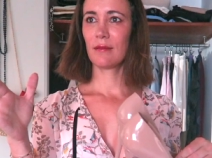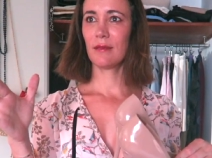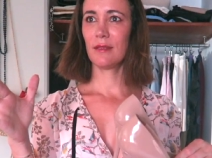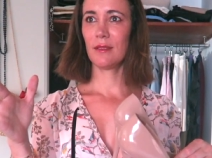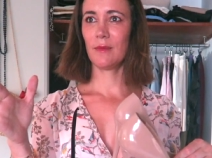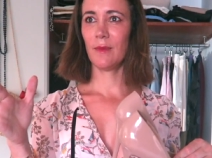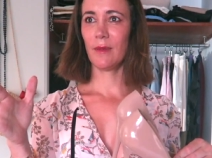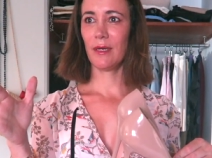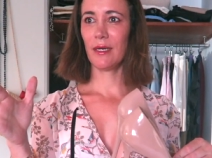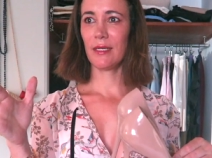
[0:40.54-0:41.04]

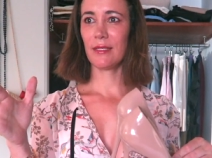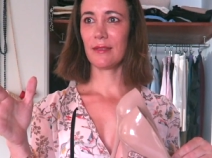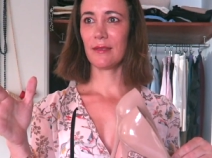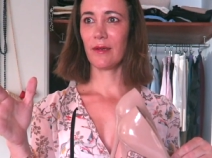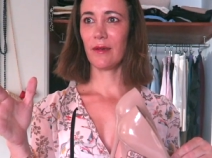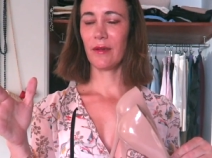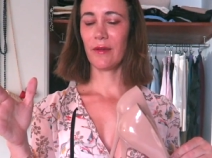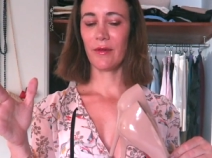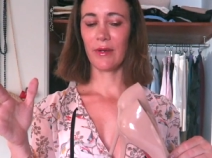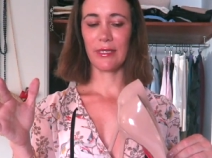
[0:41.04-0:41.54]
This body is
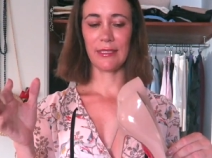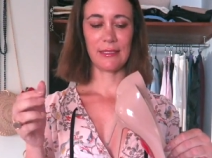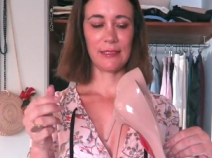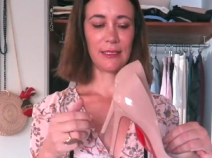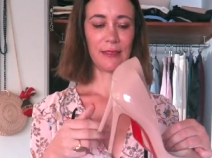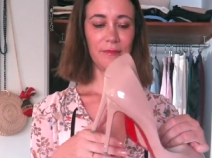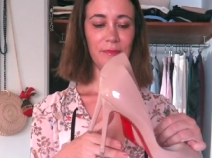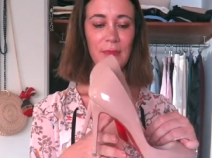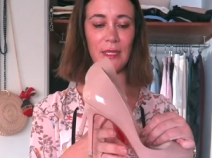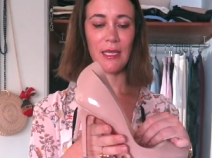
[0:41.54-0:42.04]
going
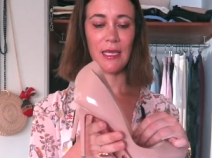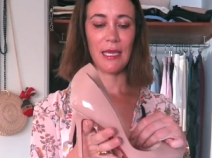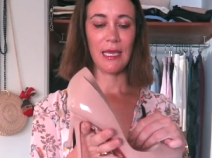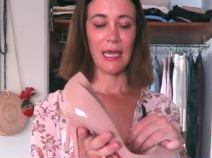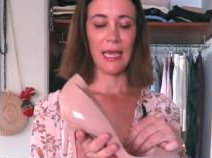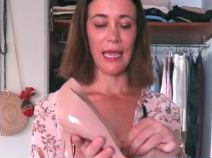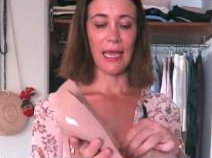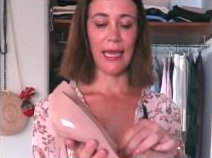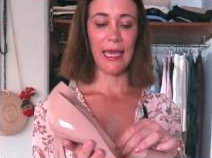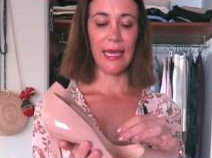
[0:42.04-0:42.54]
crazy.
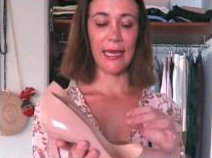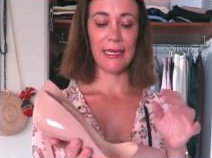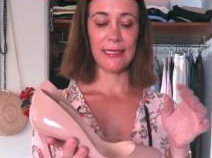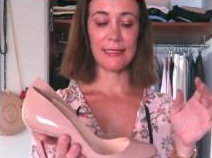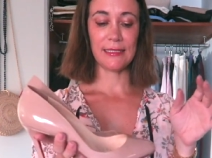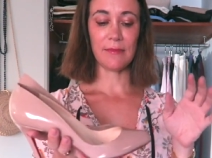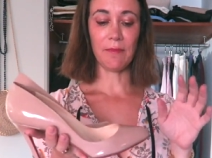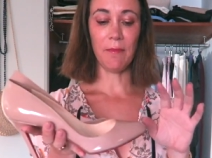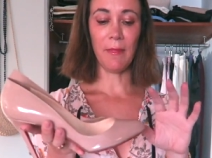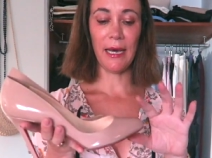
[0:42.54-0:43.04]

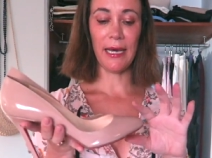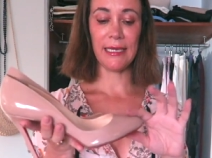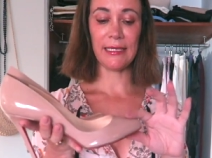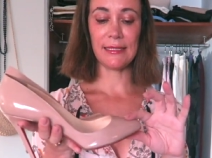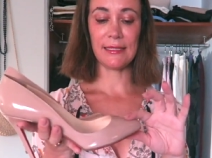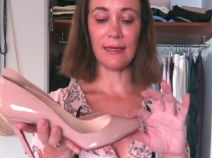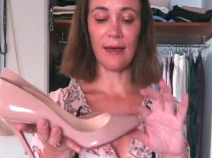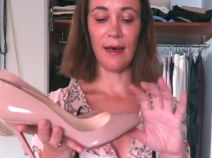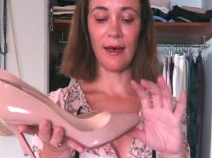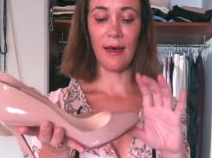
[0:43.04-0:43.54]
And
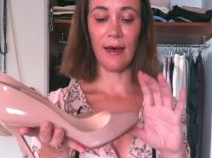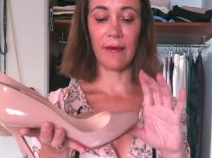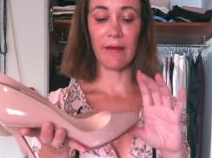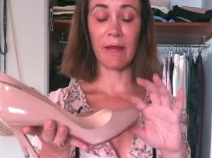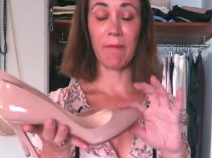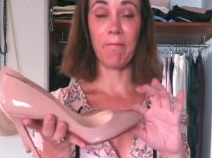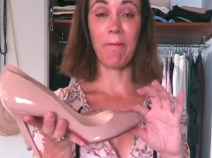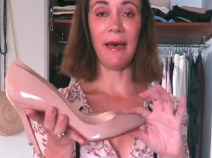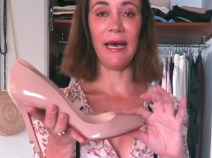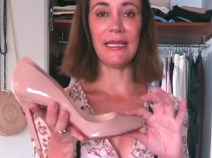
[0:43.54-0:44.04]
mine's are
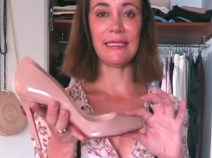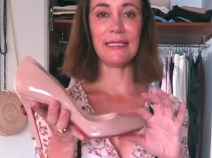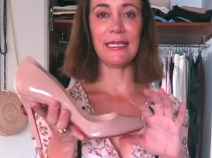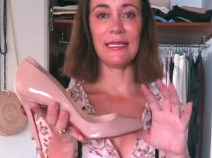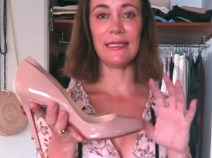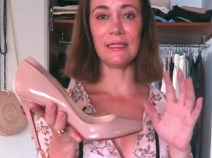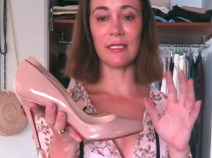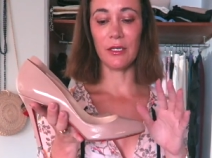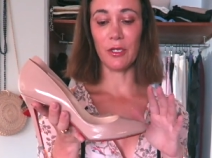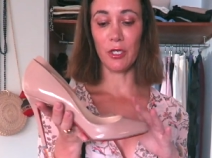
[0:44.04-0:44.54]
in
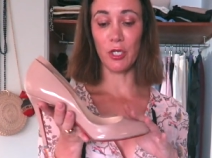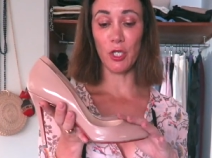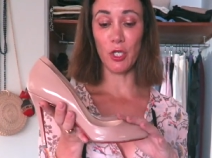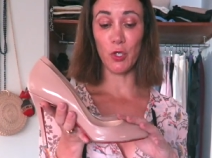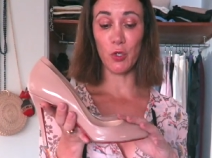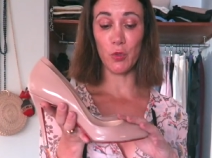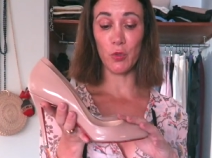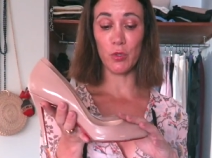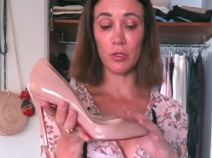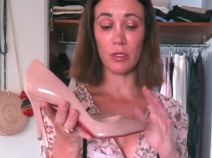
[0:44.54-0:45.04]
patent
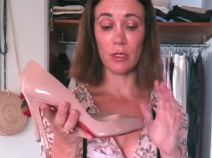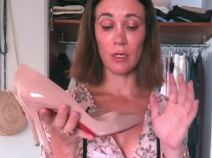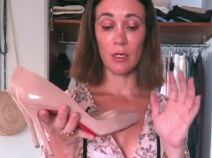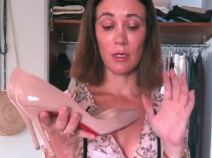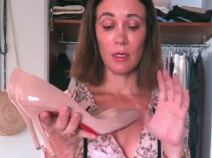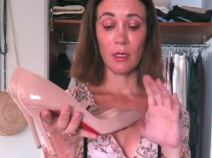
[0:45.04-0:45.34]
nude.